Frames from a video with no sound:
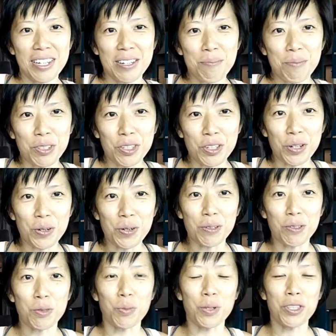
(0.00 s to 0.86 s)

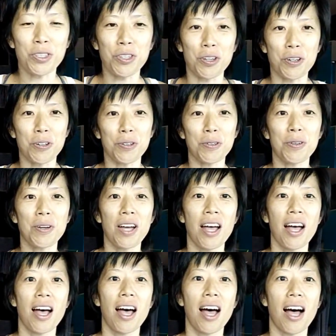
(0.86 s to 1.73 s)
materials with you.
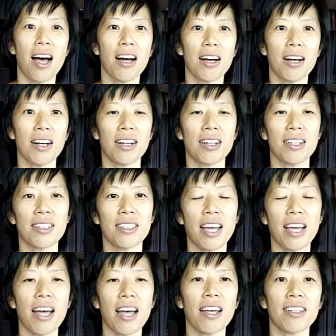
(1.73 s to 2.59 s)

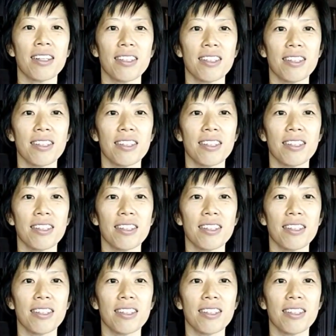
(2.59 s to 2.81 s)
That